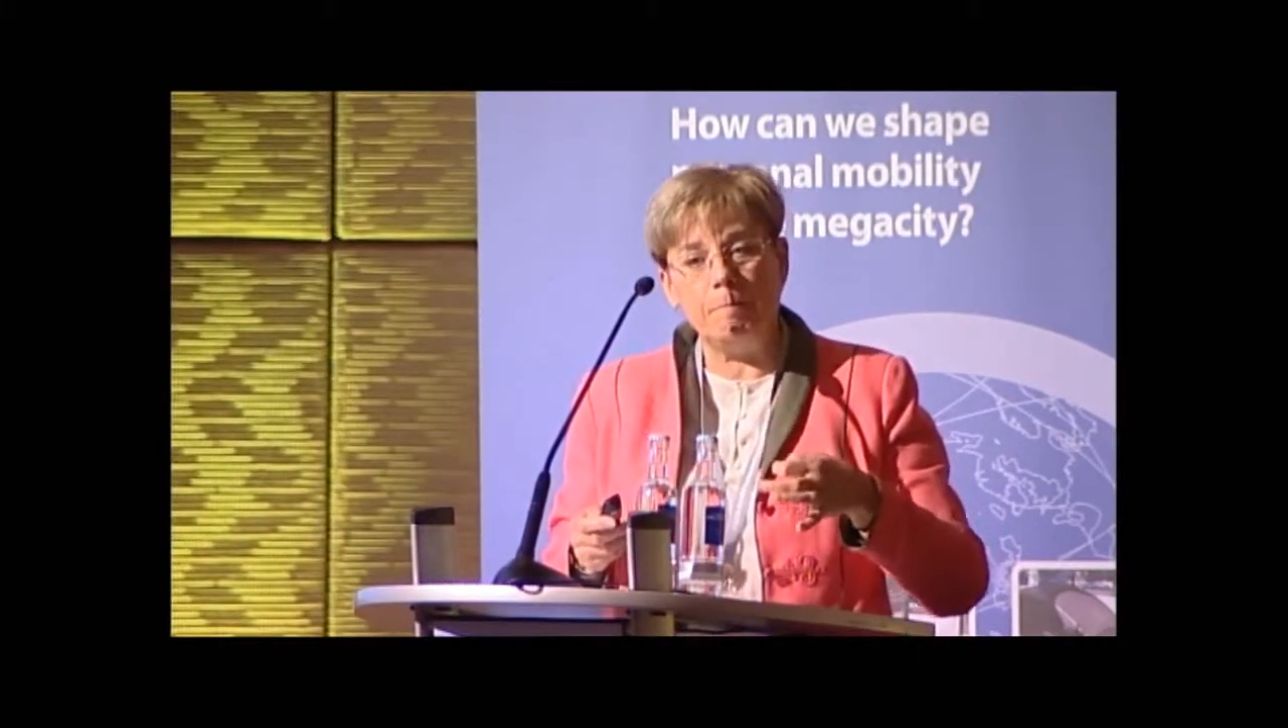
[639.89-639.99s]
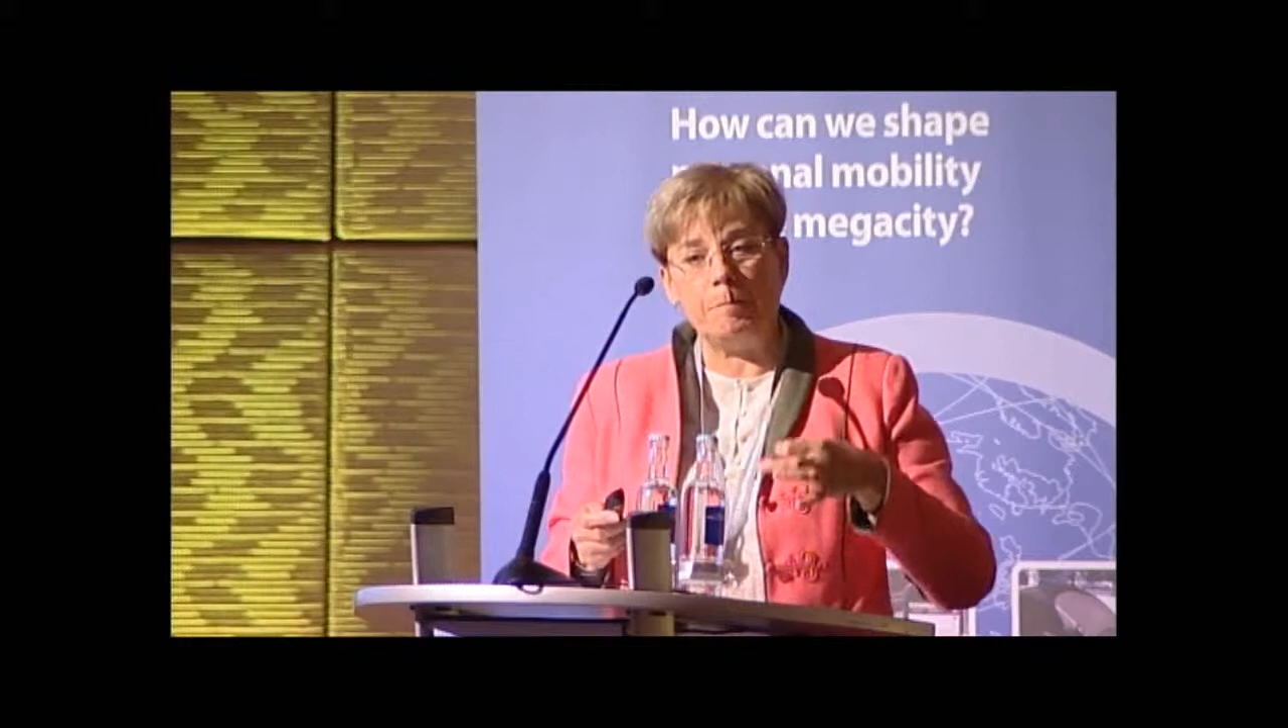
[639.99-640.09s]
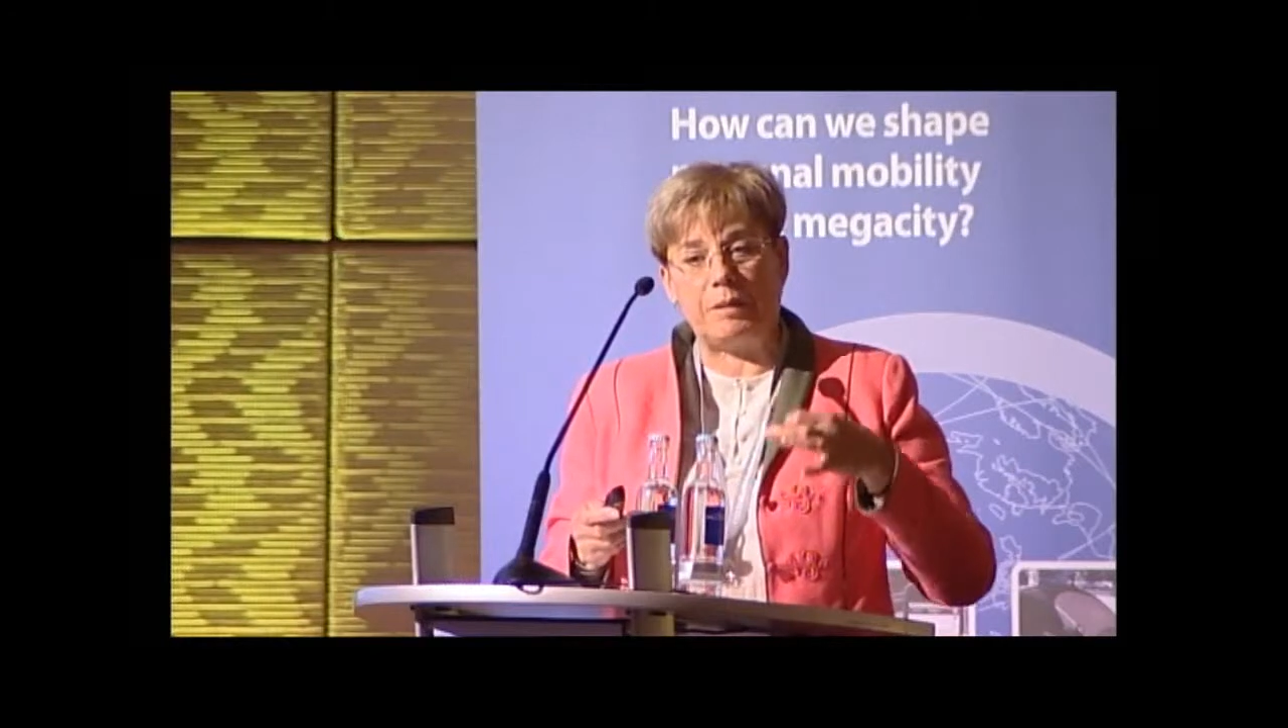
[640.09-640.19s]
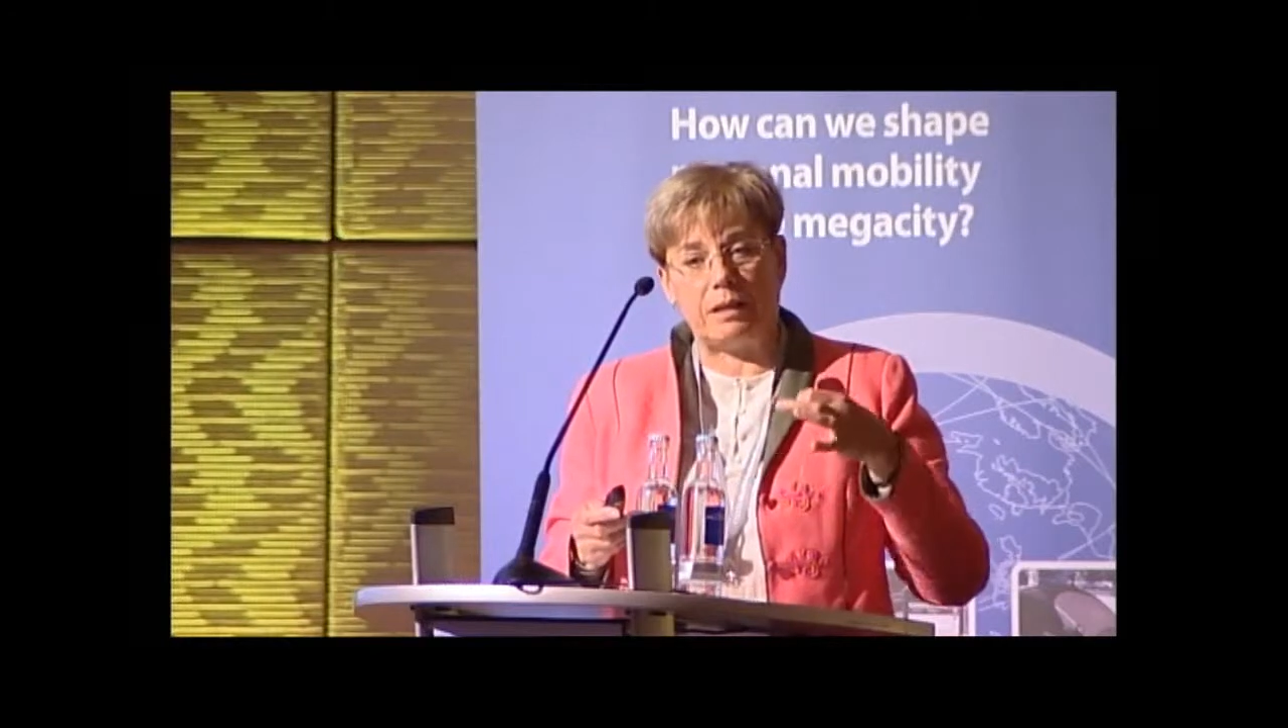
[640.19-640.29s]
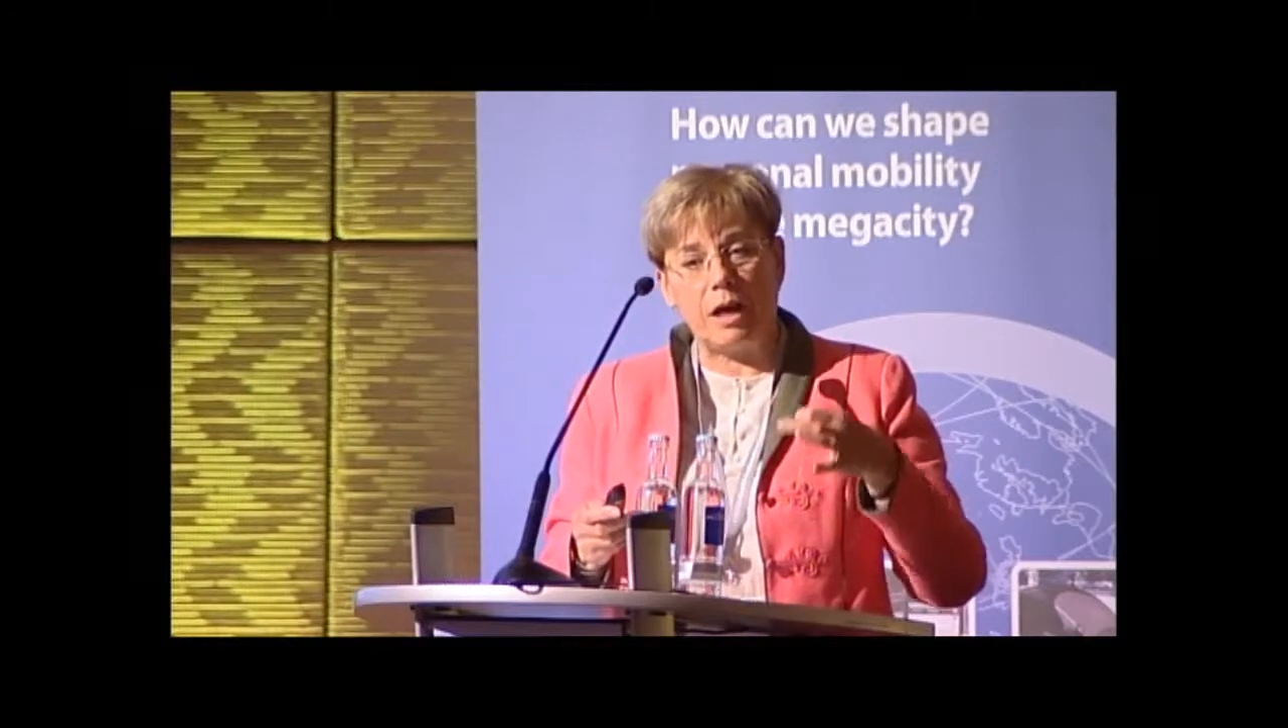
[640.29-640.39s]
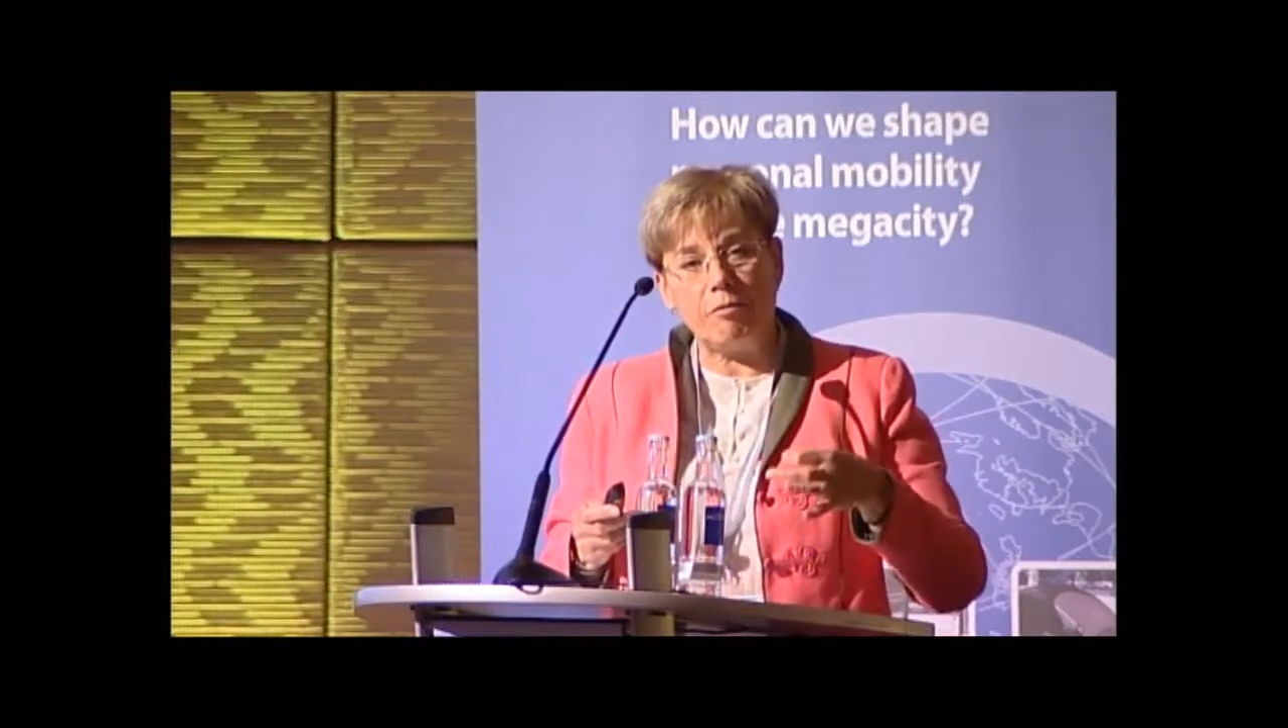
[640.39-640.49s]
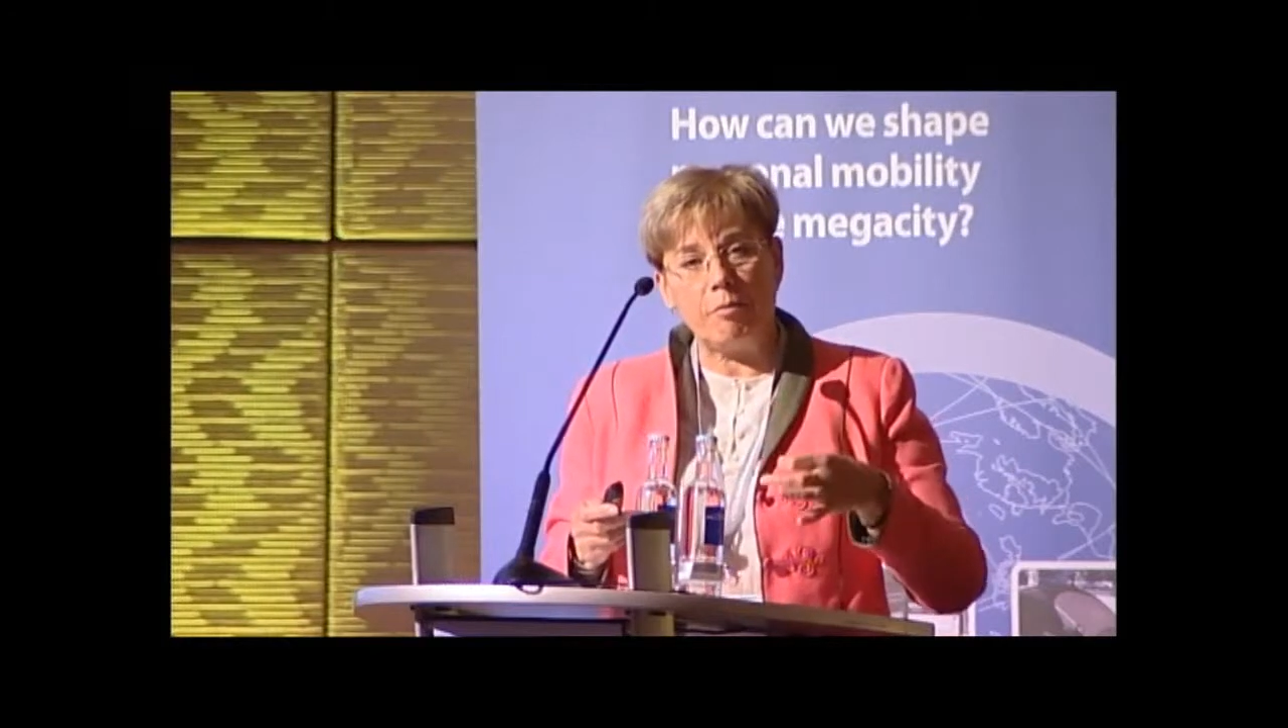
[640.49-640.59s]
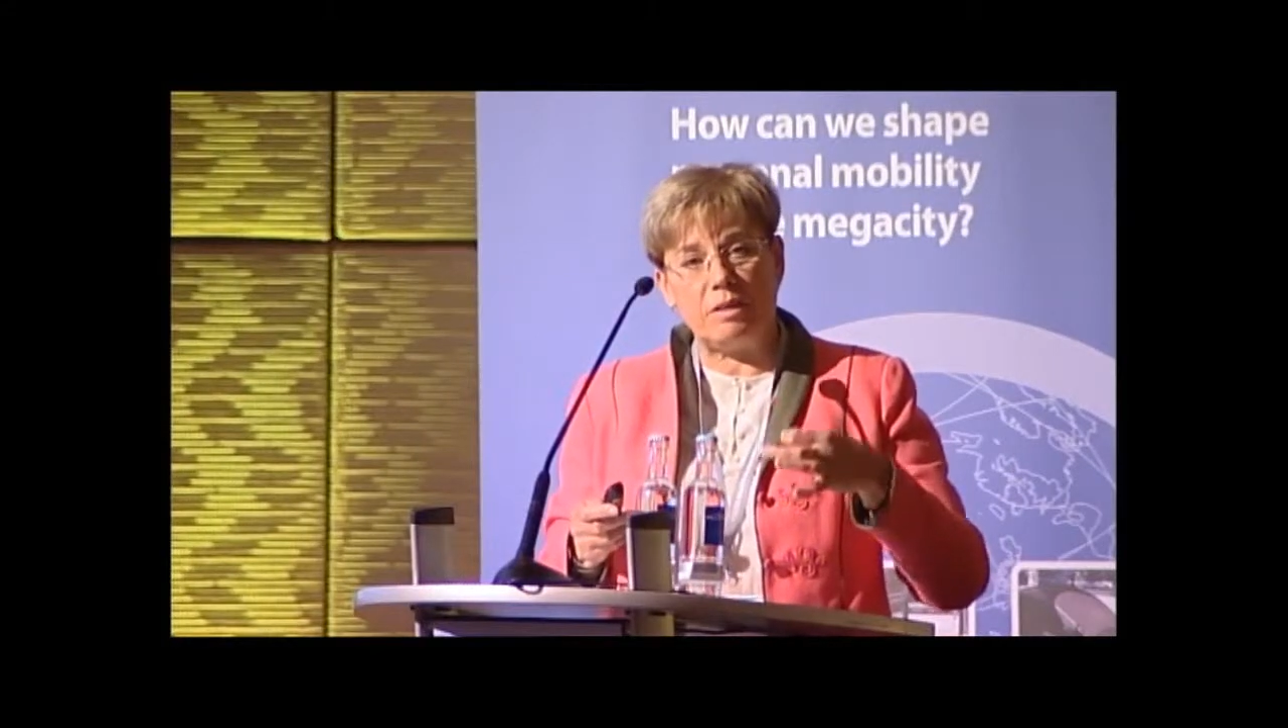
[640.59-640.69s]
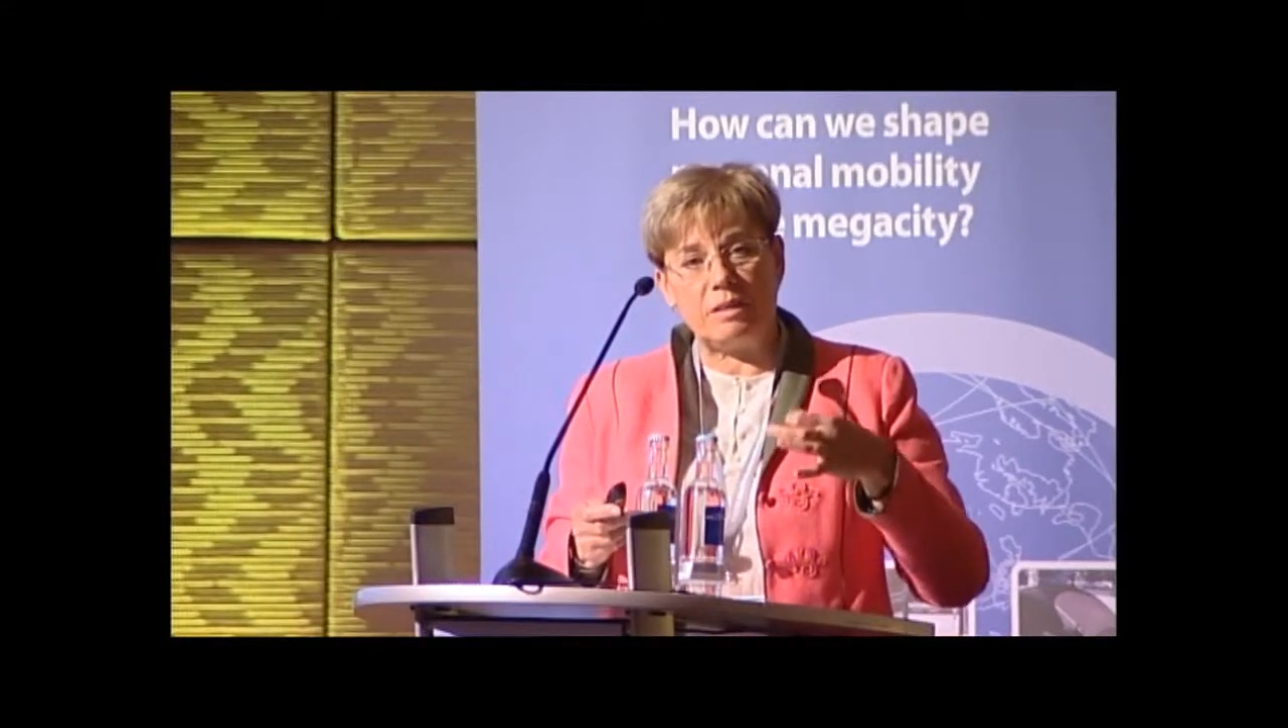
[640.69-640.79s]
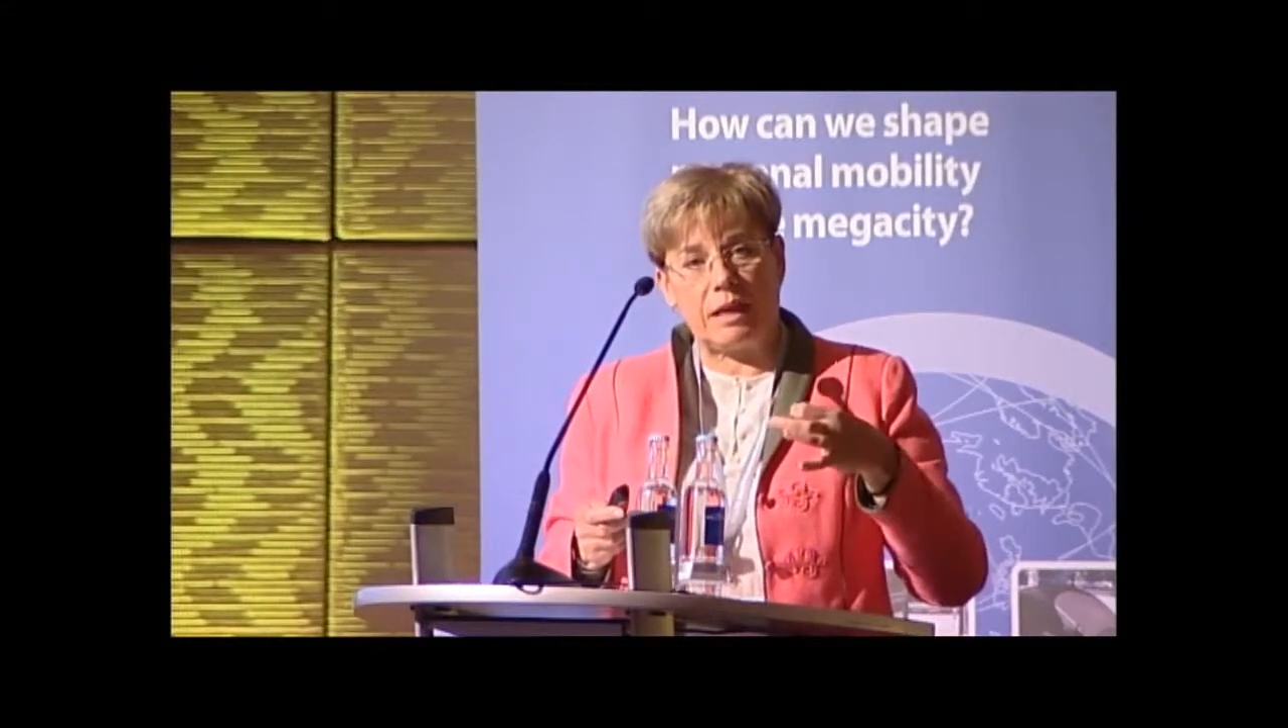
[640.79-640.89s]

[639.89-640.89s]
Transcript: that governments